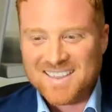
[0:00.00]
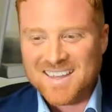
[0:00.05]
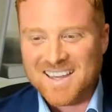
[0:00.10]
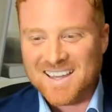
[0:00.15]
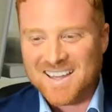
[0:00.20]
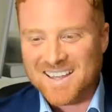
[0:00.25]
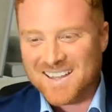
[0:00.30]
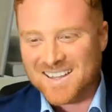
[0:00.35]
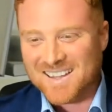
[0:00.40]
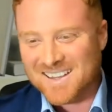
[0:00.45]

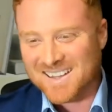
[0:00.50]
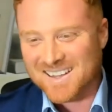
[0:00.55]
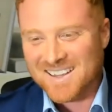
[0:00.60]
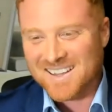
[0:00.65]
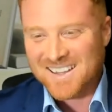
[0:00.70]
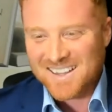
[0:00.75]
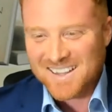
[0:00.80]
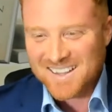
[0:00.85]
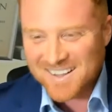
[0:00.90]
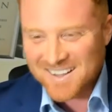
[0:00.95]
Mate,
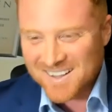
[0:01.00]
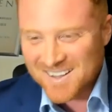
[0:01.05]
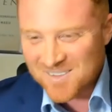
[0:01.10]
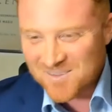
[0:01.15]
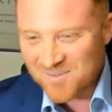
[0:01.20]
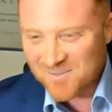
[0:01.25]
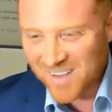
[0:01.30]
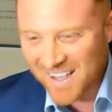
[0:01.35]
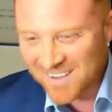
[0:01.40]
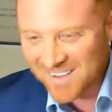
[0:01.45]

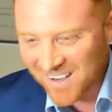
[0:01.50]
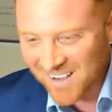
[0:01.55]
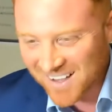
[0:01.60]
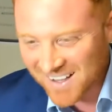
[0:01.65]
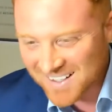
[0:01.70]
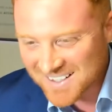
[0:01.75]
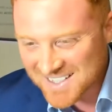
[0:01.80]
I,